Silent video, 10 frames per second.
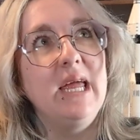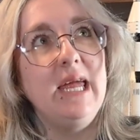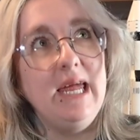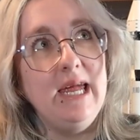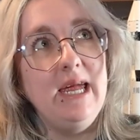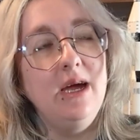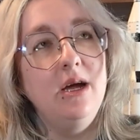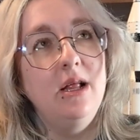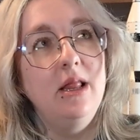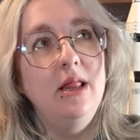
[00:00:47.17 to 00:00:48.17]
He
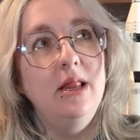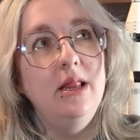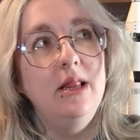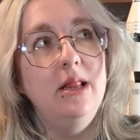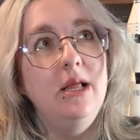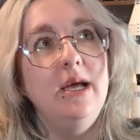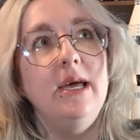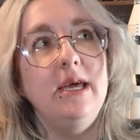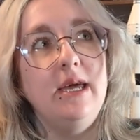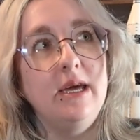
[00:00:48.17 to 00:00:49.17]

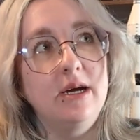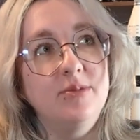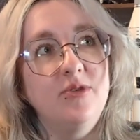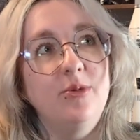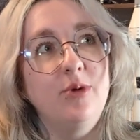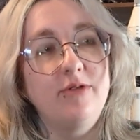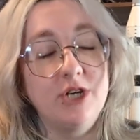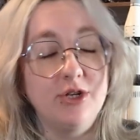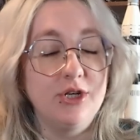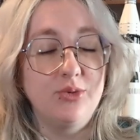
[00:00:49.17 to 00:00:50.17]
comes from a rough
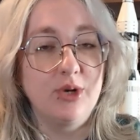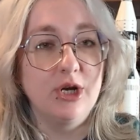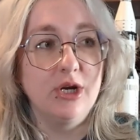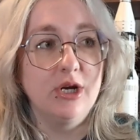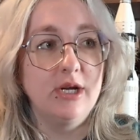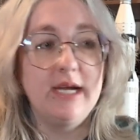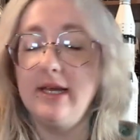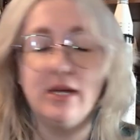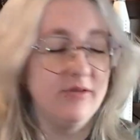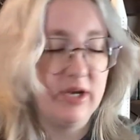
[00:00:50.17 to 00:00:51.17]
childhood where he
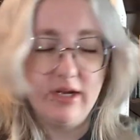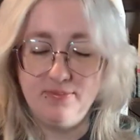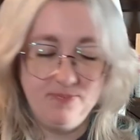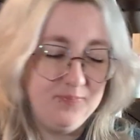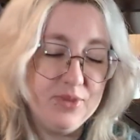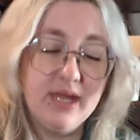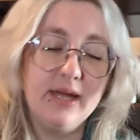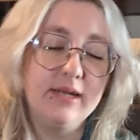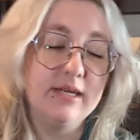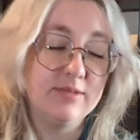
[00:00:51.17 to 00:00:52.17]
didn't have a dad,
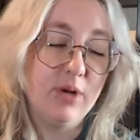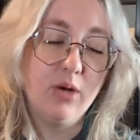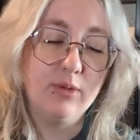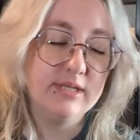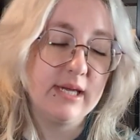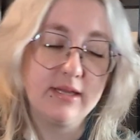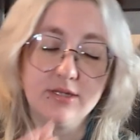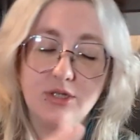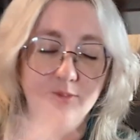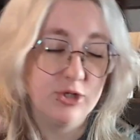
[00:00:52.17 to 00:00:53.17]
and his mom was like this
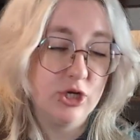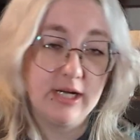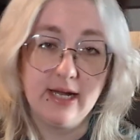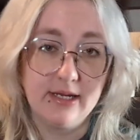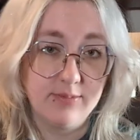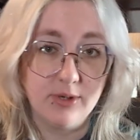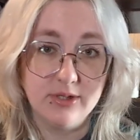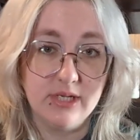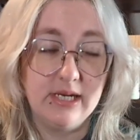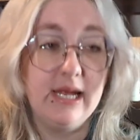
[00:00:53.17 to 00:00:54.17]
super drug addict
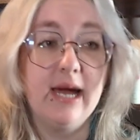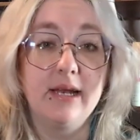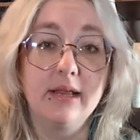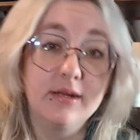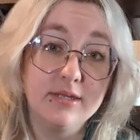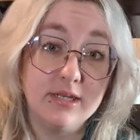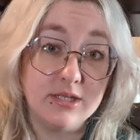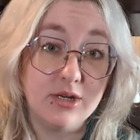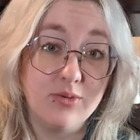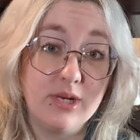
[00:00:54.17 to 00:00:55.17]
person. He had a little
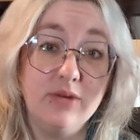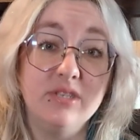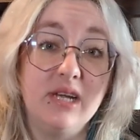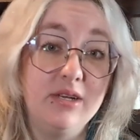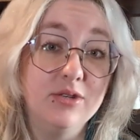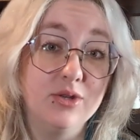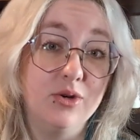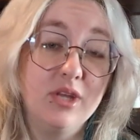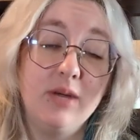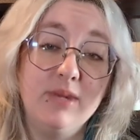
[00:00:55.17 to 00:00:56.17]
sister. When he was 10 years
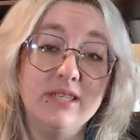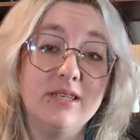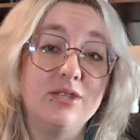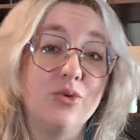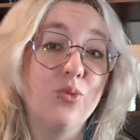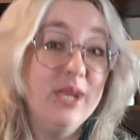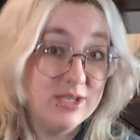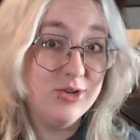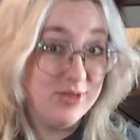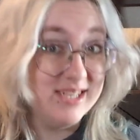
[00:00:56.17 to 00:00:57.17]
old, him and his sister went
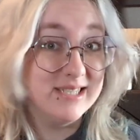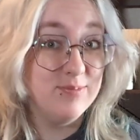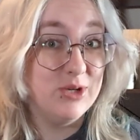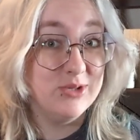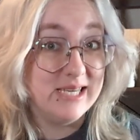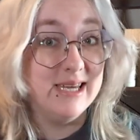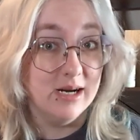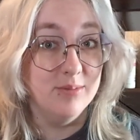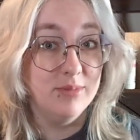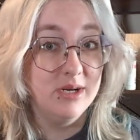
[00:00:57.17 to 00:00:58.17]
to this
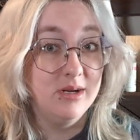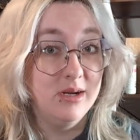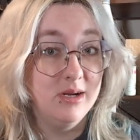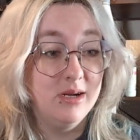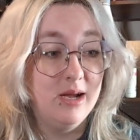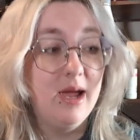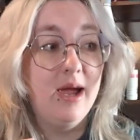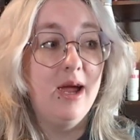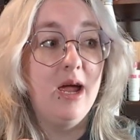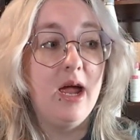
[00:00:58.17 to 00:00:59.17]
museum,
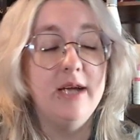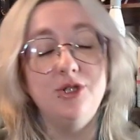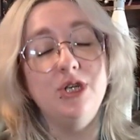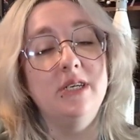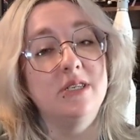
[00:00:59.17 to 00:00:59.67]
and she